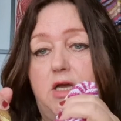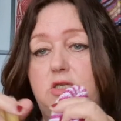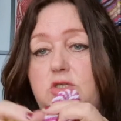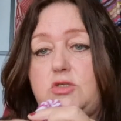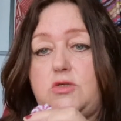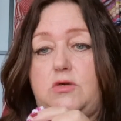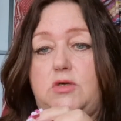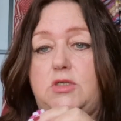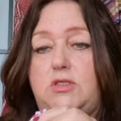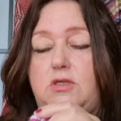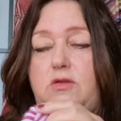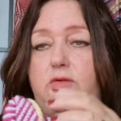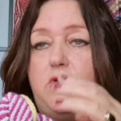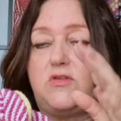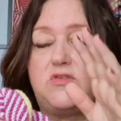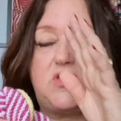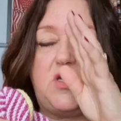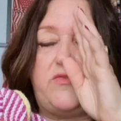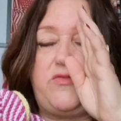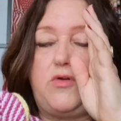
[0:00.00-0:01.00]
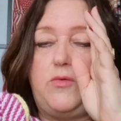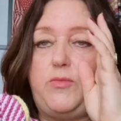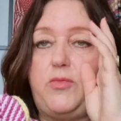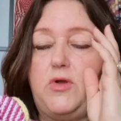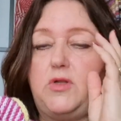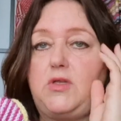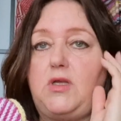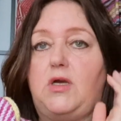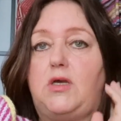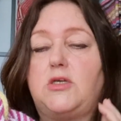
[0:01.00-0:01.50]
I saw it in several
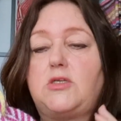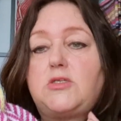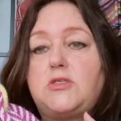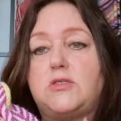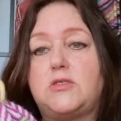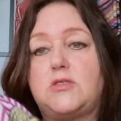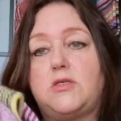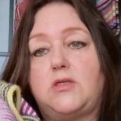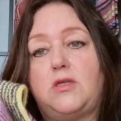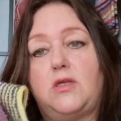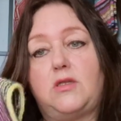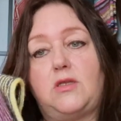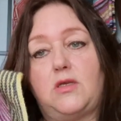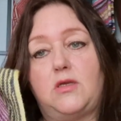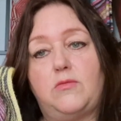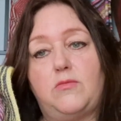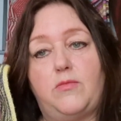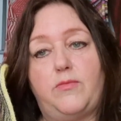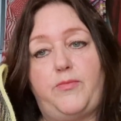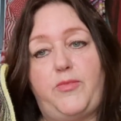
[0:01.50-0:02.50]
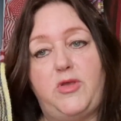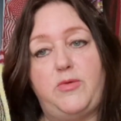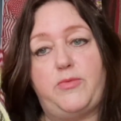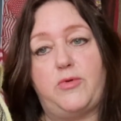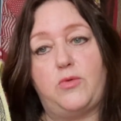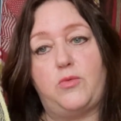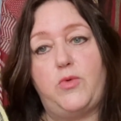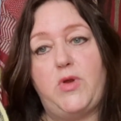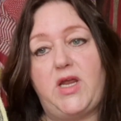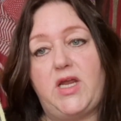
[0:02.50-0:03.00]
podcasters that
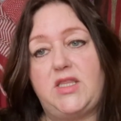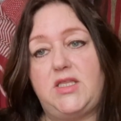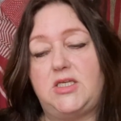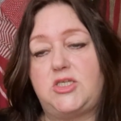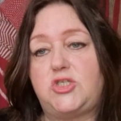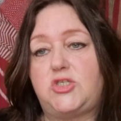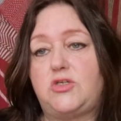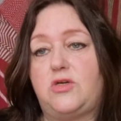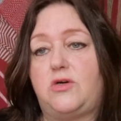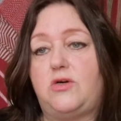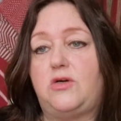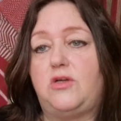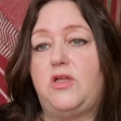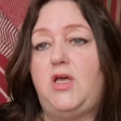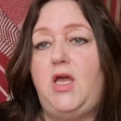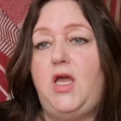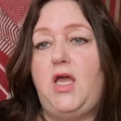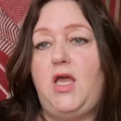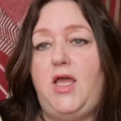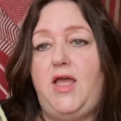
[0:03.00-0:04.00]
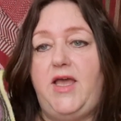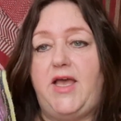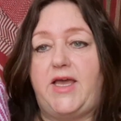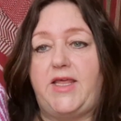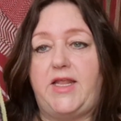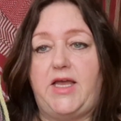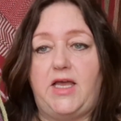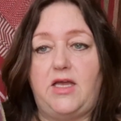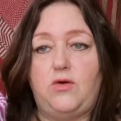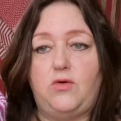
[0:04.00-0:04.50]
people wear this shawl,
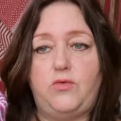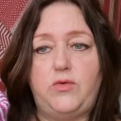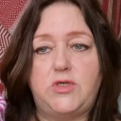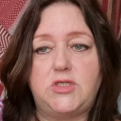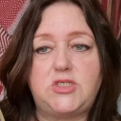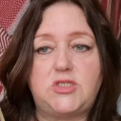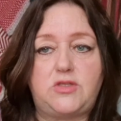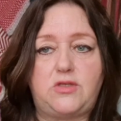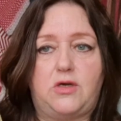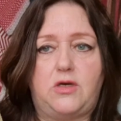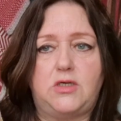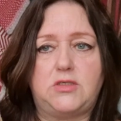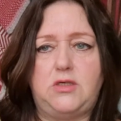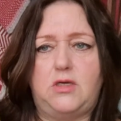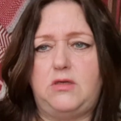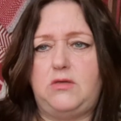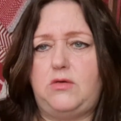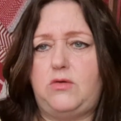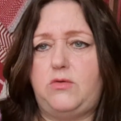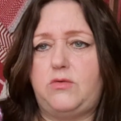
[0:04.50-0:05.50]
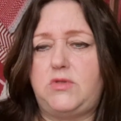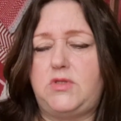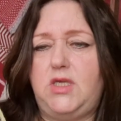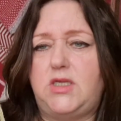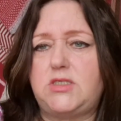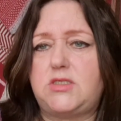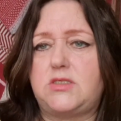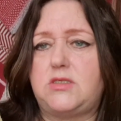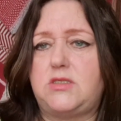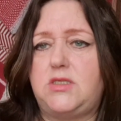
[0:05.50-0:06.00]
and I always thought, oh,
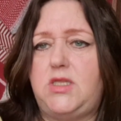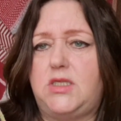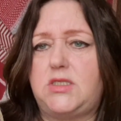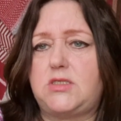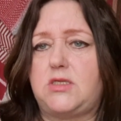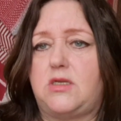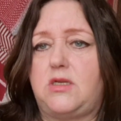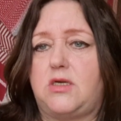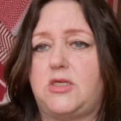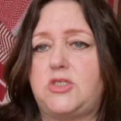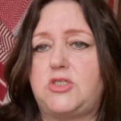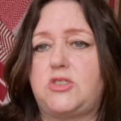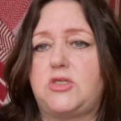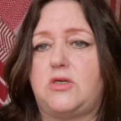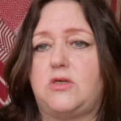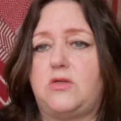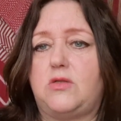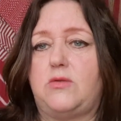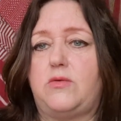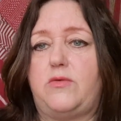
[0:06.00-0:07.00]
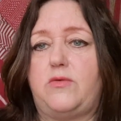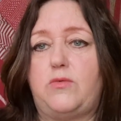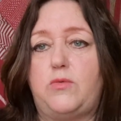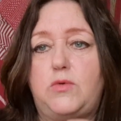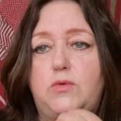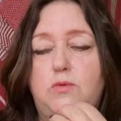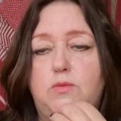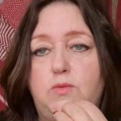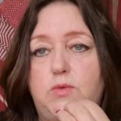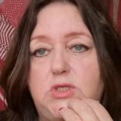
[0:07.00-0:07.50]
that's a nice shawl.
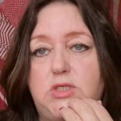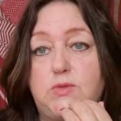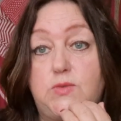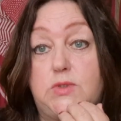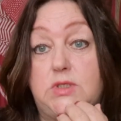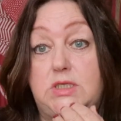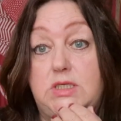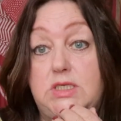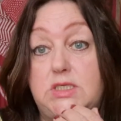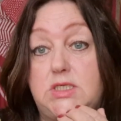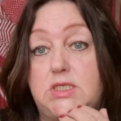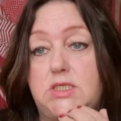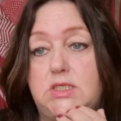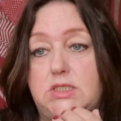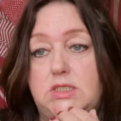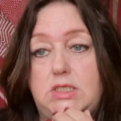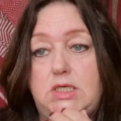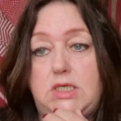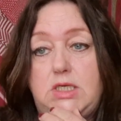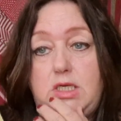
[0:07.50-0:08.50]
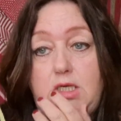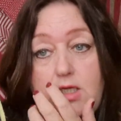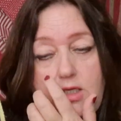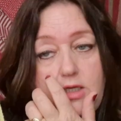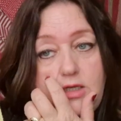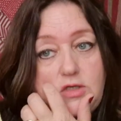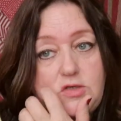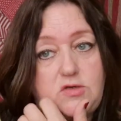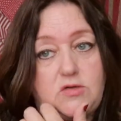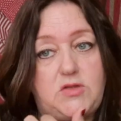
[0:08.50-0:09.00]
Which one is it?
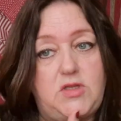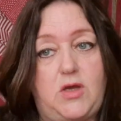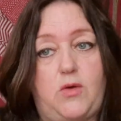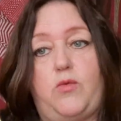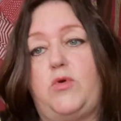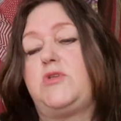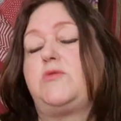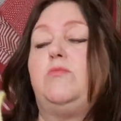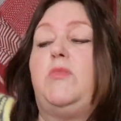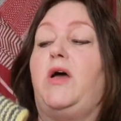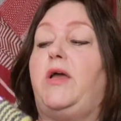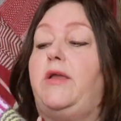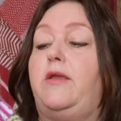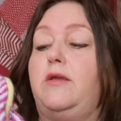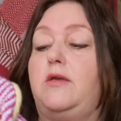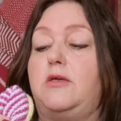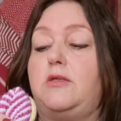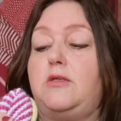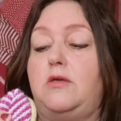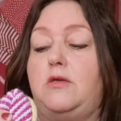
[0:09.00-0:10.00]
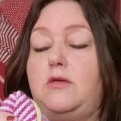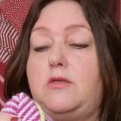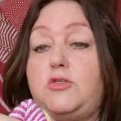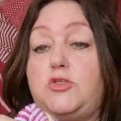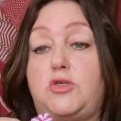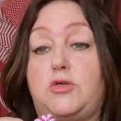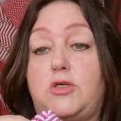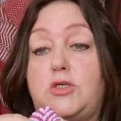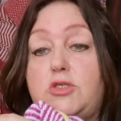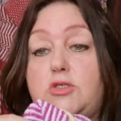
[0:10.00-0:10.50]
So that was my
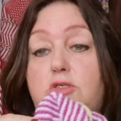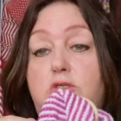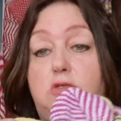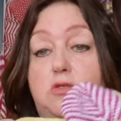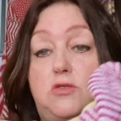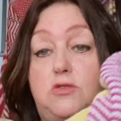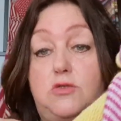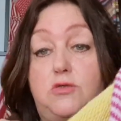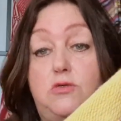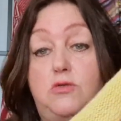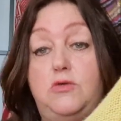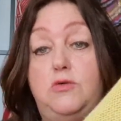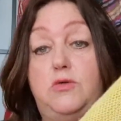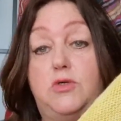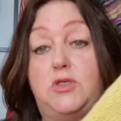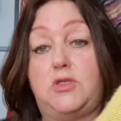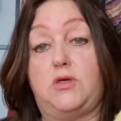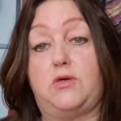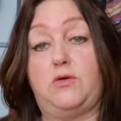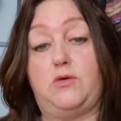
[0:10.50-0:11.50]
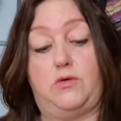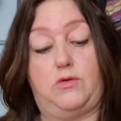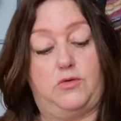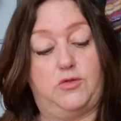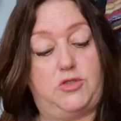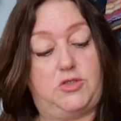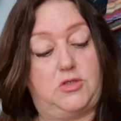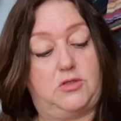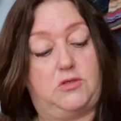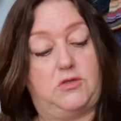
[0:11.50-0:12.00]
choice to do it
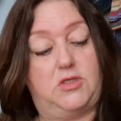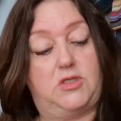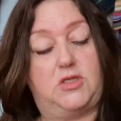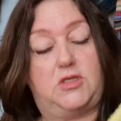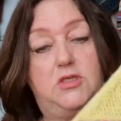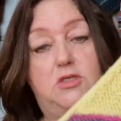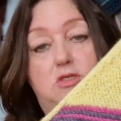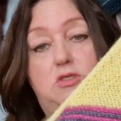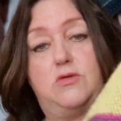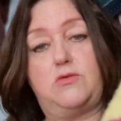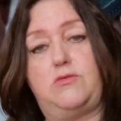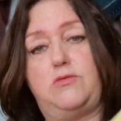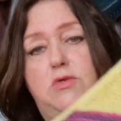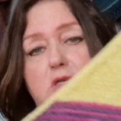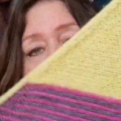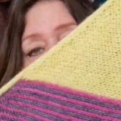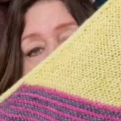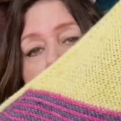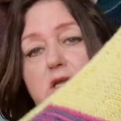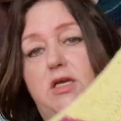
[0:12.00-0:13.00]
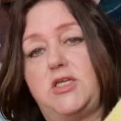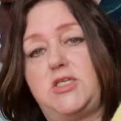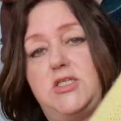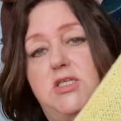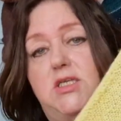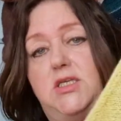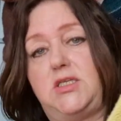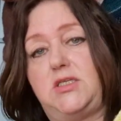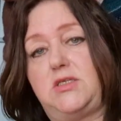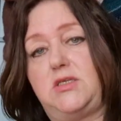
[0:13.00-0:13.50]
also, and it is a really nice
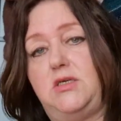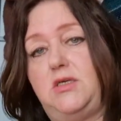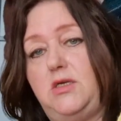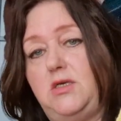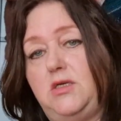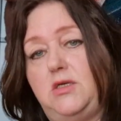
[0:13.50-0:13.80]
knit.